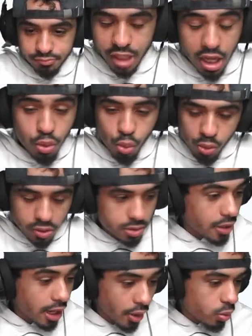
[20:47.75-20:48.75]
I don't want
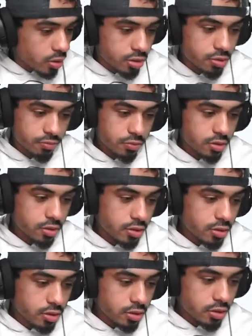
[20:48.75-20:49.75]
him. I don't want him.
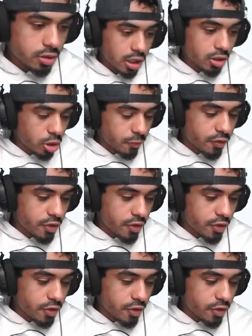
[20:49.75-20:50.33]
I got him for